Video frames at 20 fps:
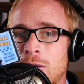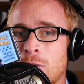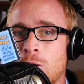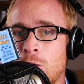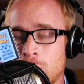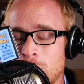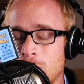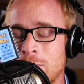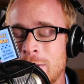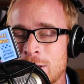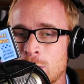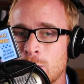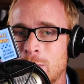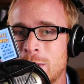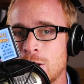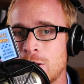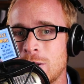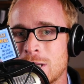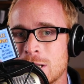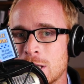the reason we
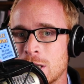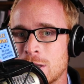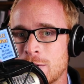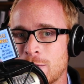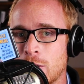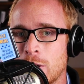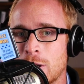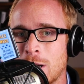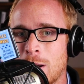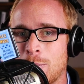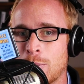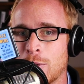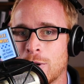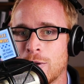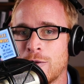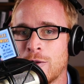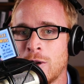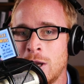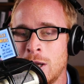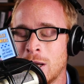do this is for a number
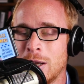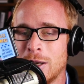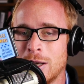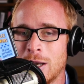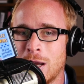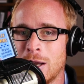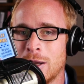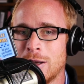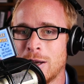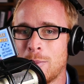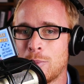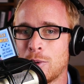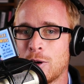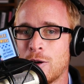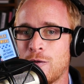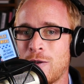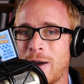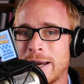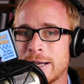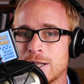
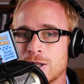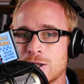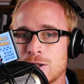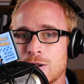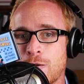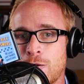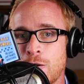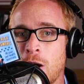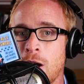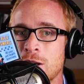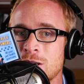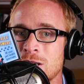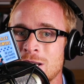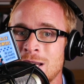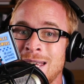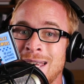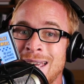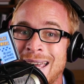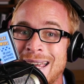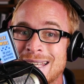of factors. The first
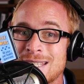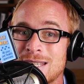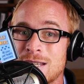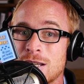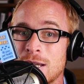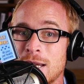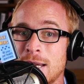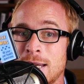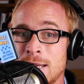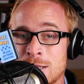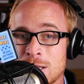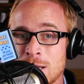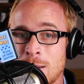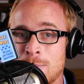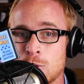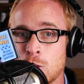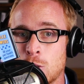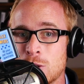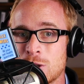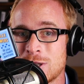is that in
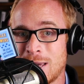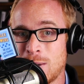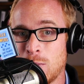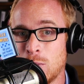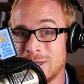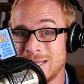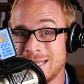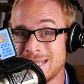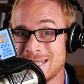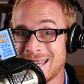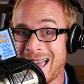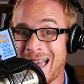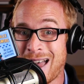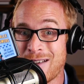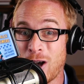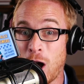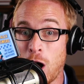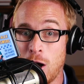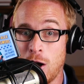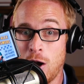some dogs, they will need to
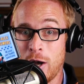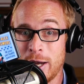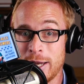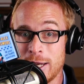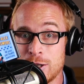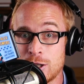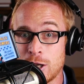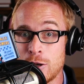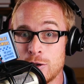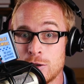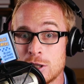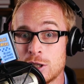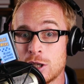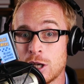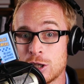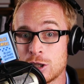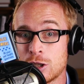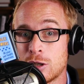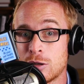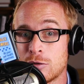have a higher dose
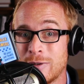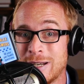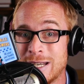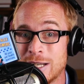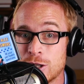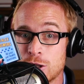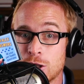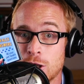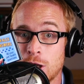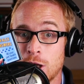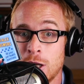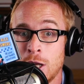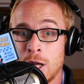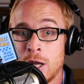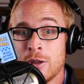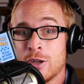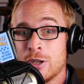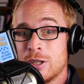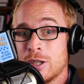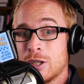just to reach the
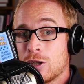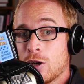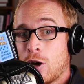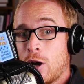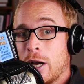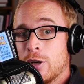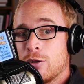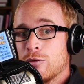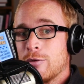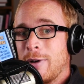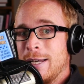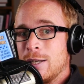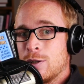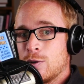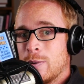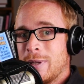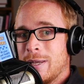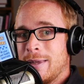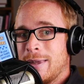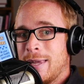desired range
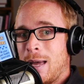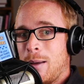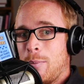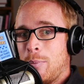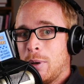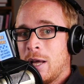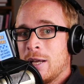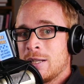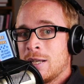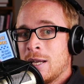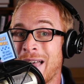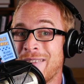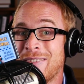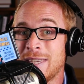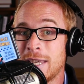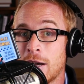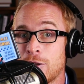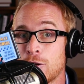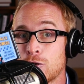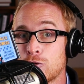within their blood.
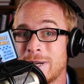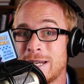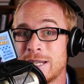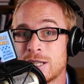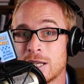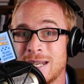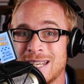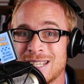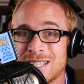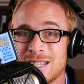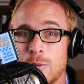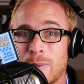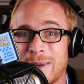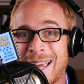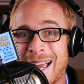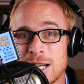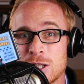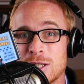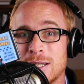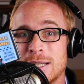And the other reason is that
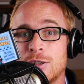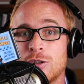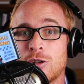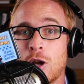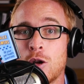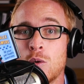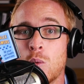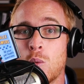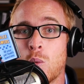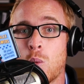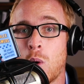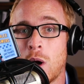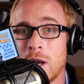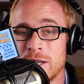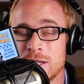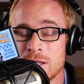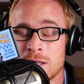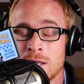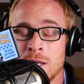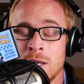we actually don't
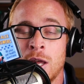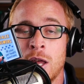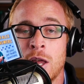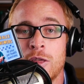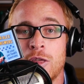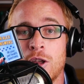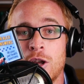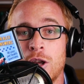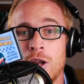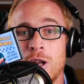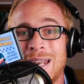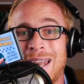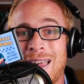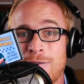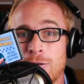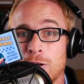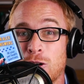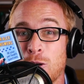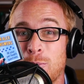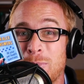want the
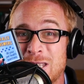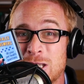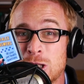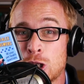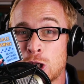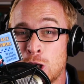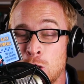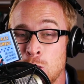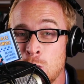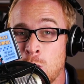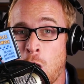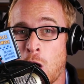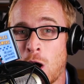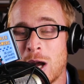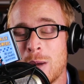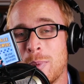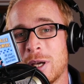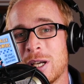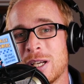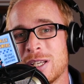level to be too
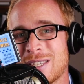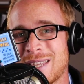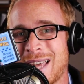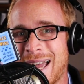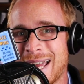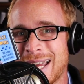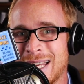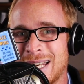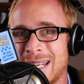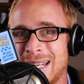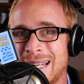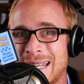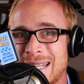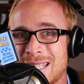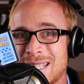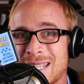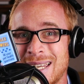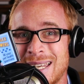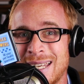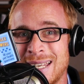high, because that can
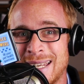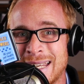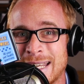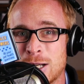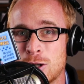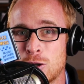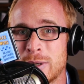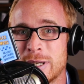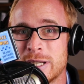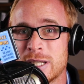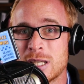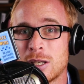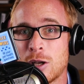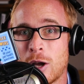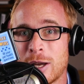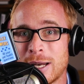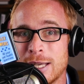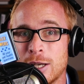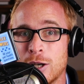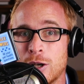lead to an increased
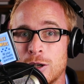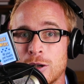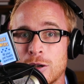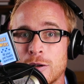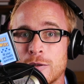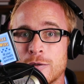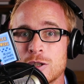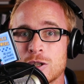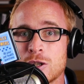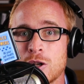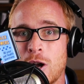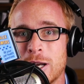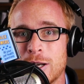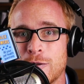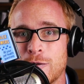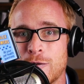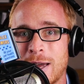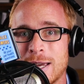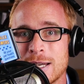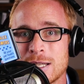likelihood of side
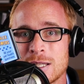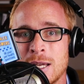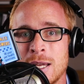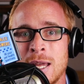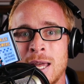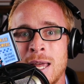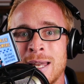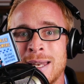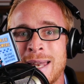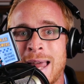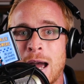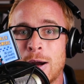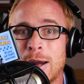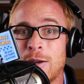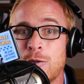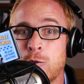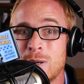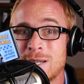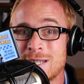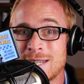effects. Now,
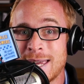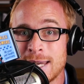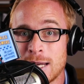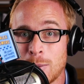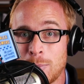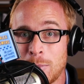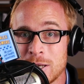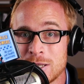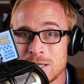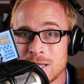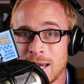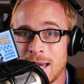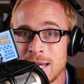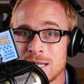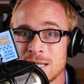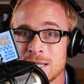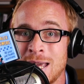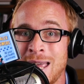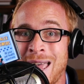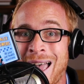if we take a blood
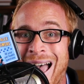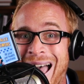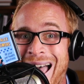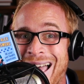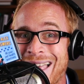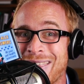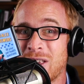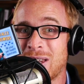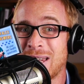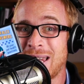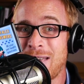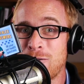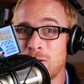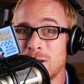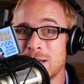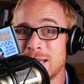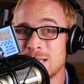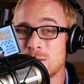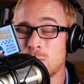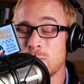test and the
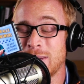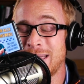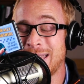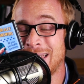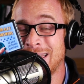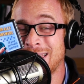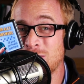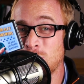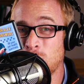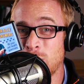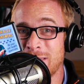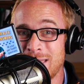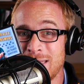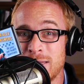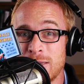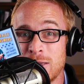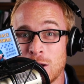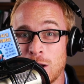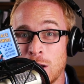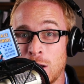level is
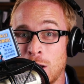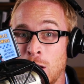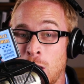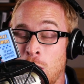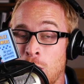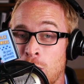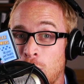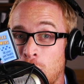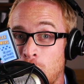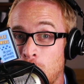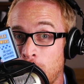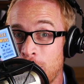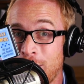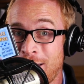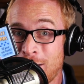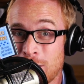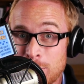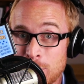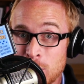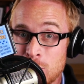within the
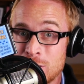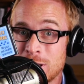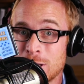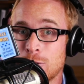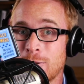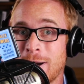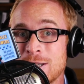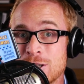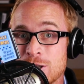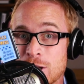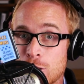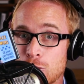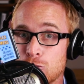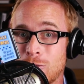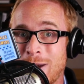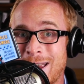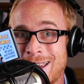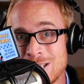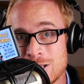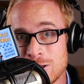therapeutic range, so the
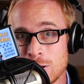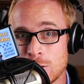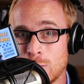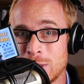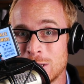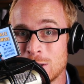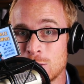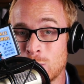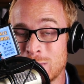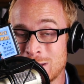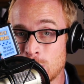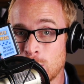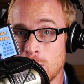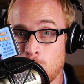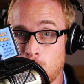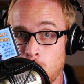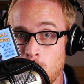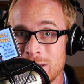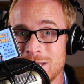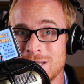range that which we
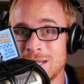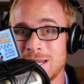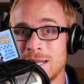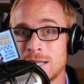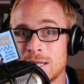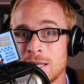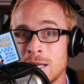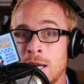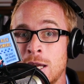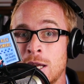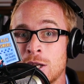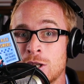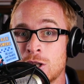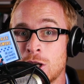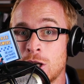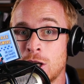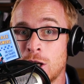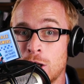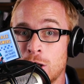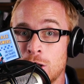want it
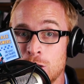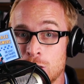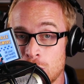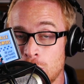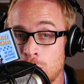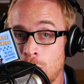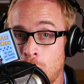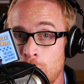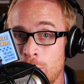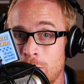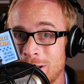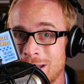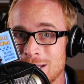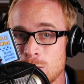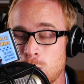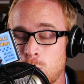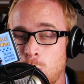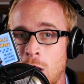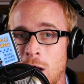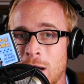to know that
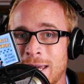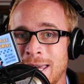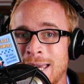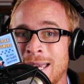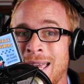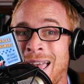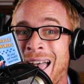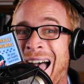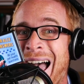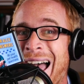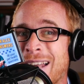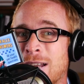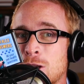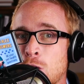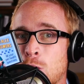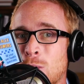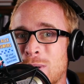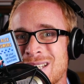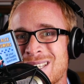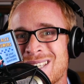it's working, and a
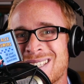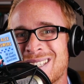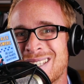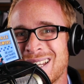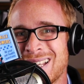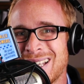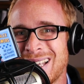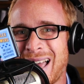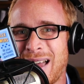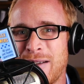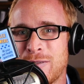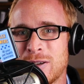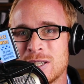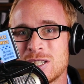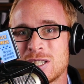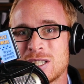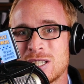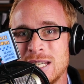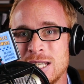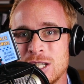dog is still
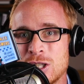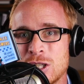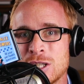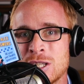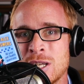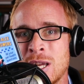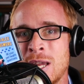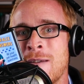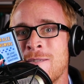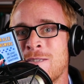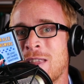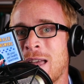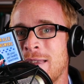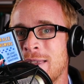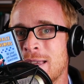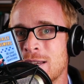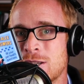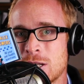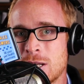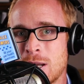having seizures,
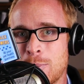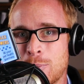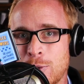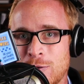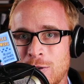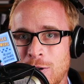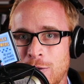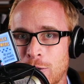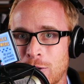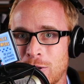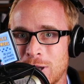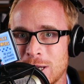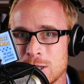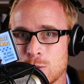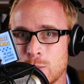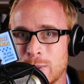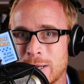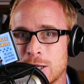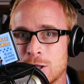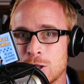then there's a number of different
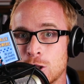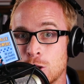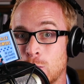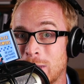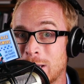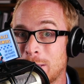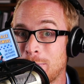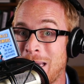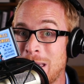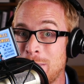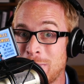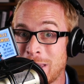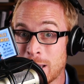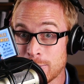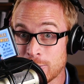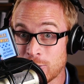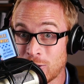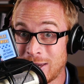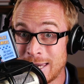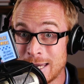things we can do. We may be
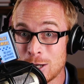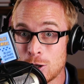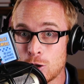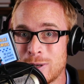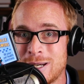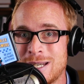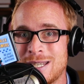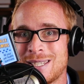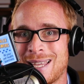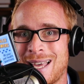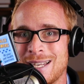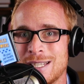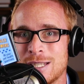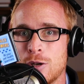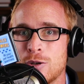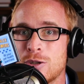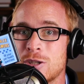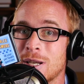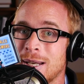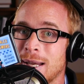able to increase that
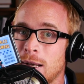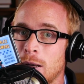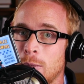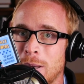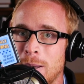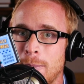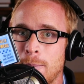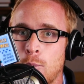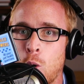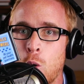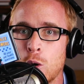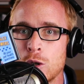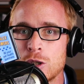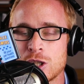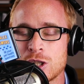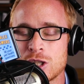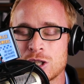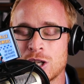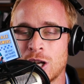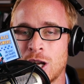dose a little bit more
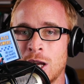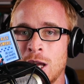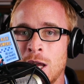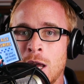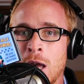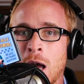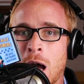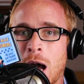just to